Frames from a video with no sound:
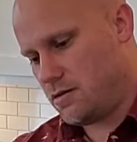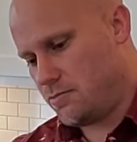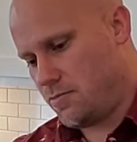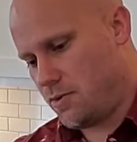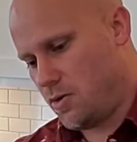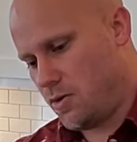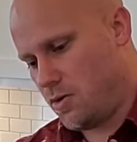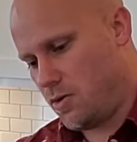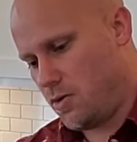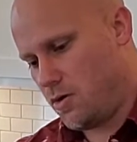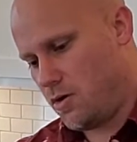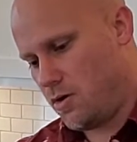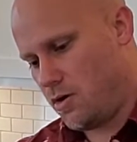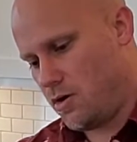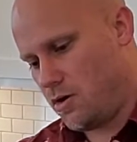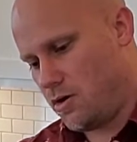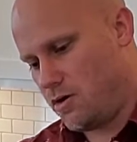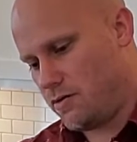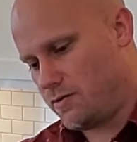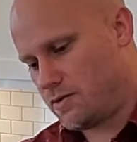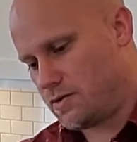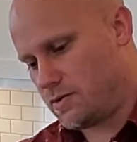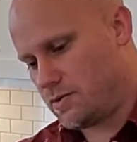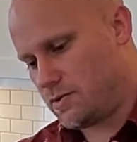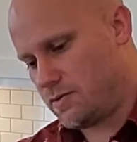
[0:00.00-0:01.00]
pour
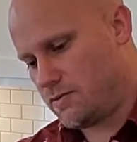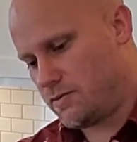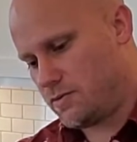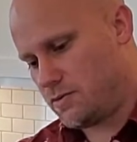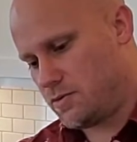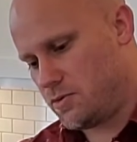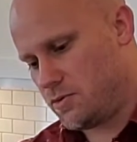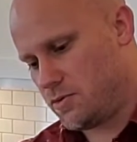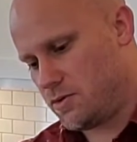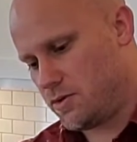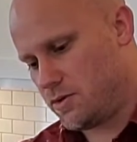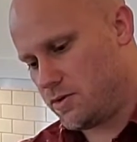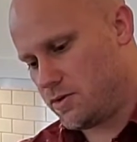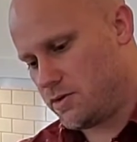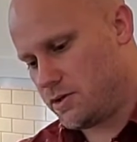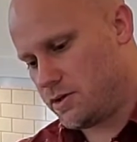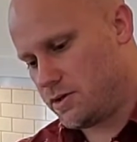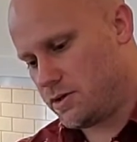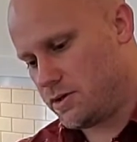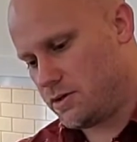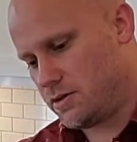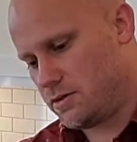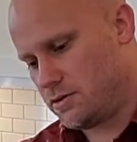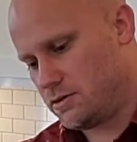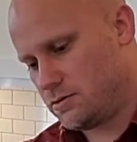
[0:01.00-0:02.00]
of sweet vermouth
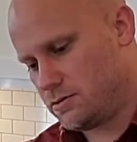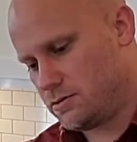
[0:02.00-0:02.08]
earlier,